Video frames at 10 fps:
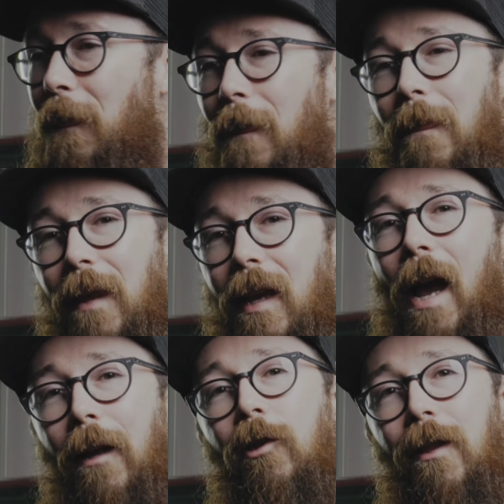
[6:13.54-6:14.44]
the
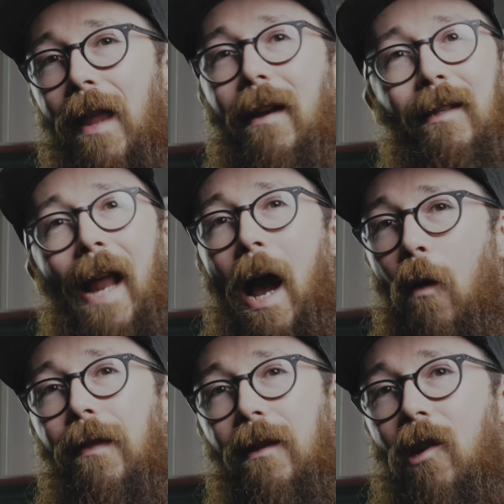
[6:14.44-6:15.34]
engine that is now
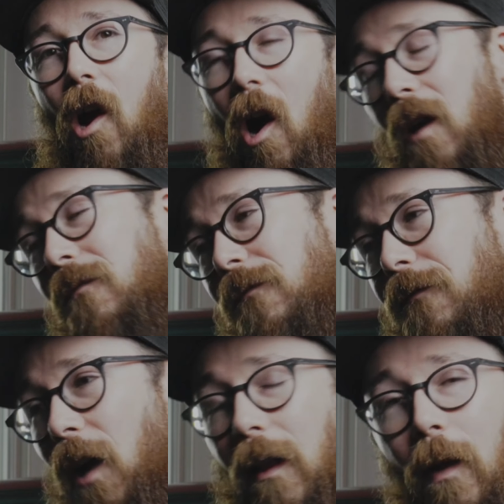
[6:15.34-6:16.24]
in this car
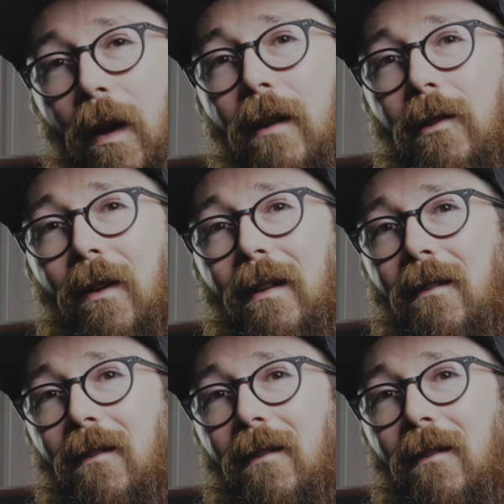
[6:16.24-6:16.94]
finally went into it.